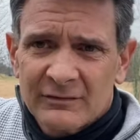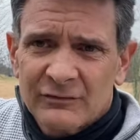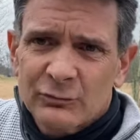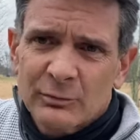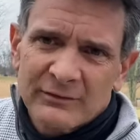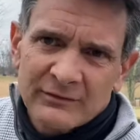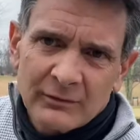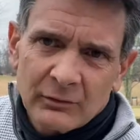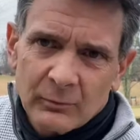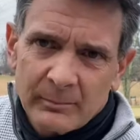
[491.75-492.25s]
This
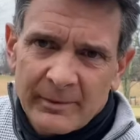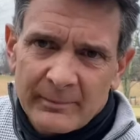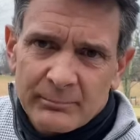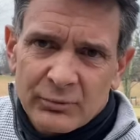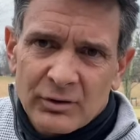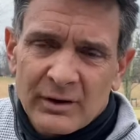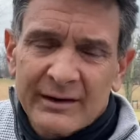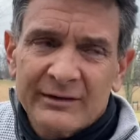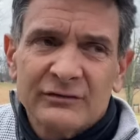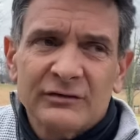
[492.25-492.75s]
one's a little bit
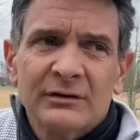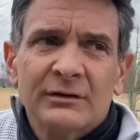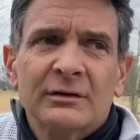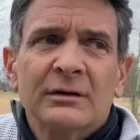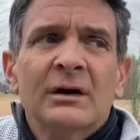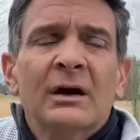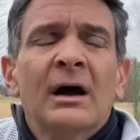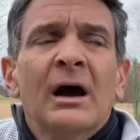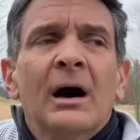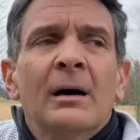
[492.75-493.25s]

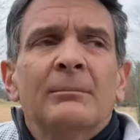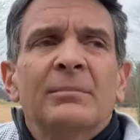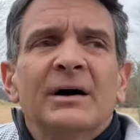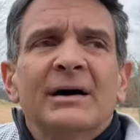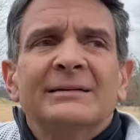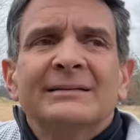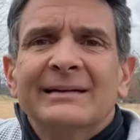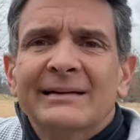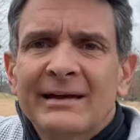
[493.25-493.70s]
pricier, but